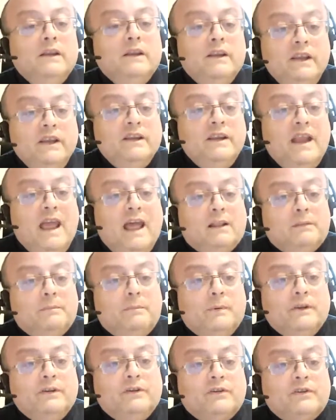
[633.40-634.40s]
in
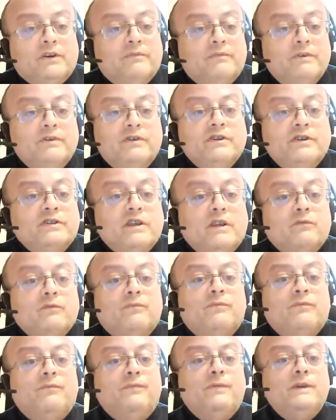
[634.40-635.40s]
helping the refugees, and
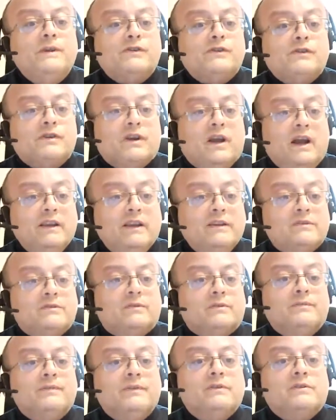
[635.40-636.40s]
which kinds
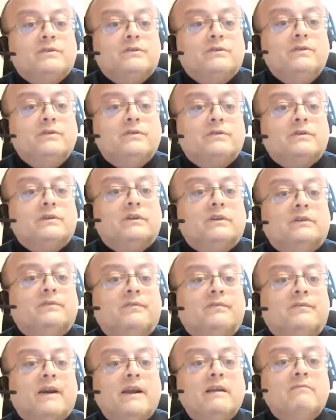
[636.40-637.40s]
of institutional
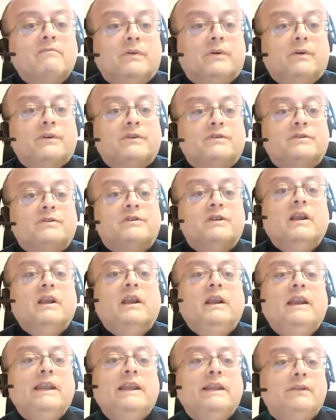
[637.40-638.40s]
frameworks
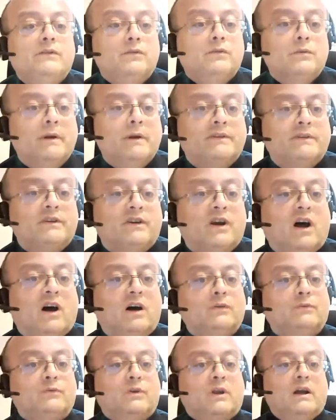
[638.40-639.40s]
lead to better
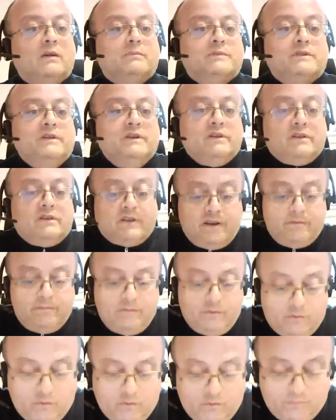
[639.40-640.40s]
outcomes in
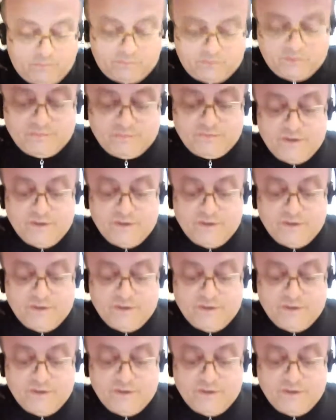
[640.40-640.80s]
terms of